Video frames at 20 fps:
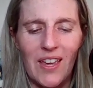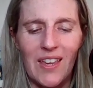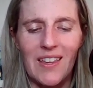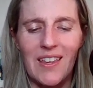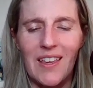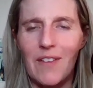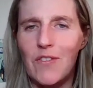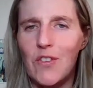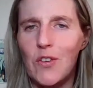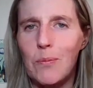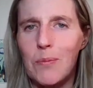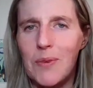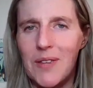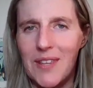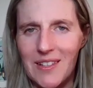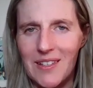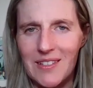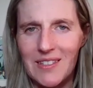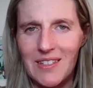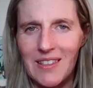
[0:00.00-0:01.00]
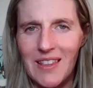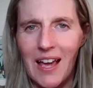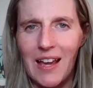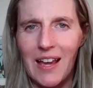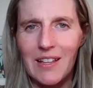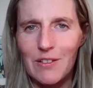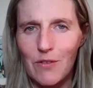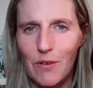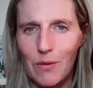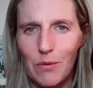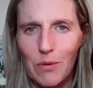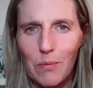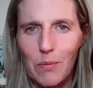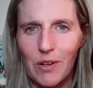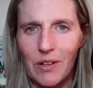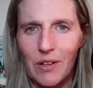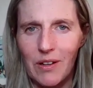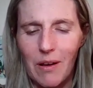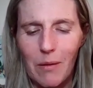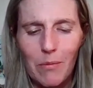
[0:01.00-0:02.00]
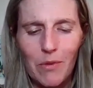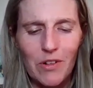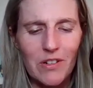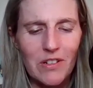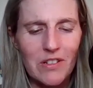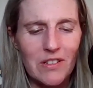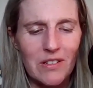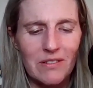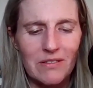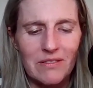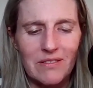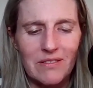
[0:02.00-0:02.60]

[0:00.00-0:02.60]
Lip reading: and give you peace. That is from the book of Numbers,